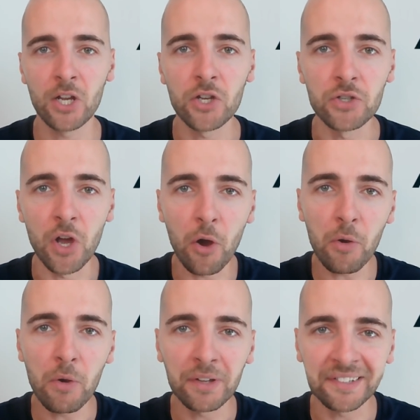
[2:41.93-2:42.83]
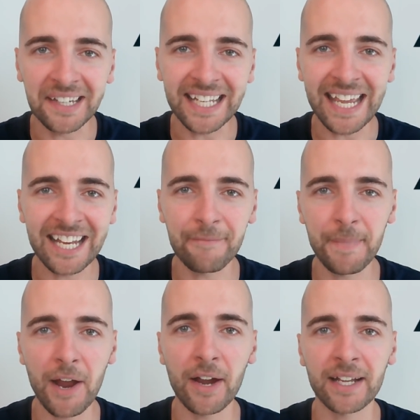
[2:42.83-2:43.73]
No city in
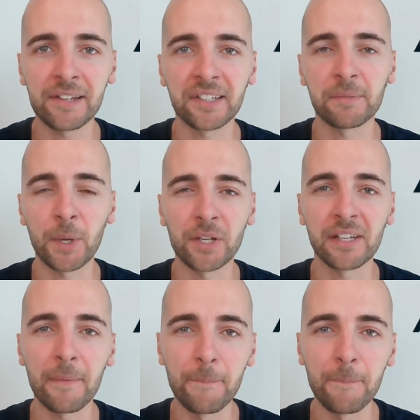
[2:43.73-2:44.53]
America is experiencing